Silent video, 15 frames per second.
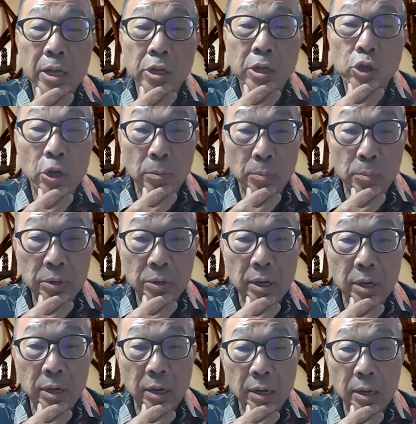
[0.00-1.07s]
enjoy your book,
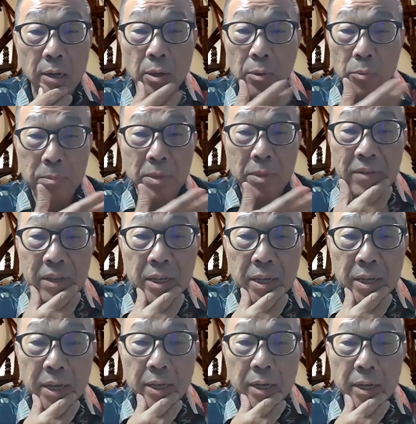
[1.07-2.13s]
with Mervyn
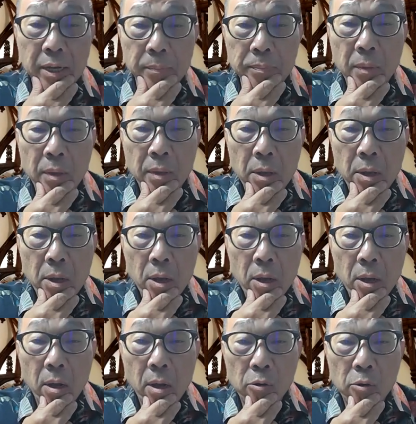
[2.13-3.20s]
King,
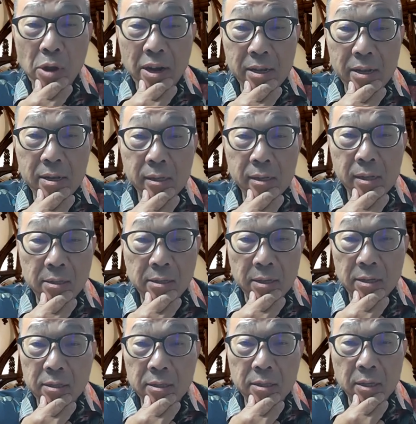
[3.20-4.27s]
Radical
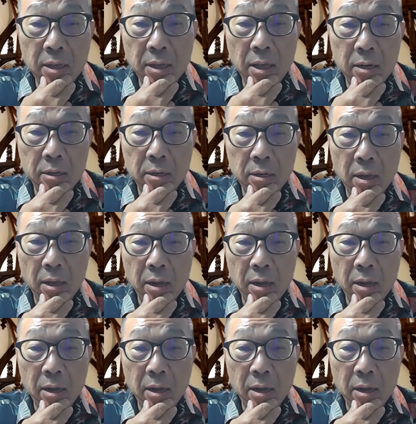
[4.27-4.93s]
Uncertainty, and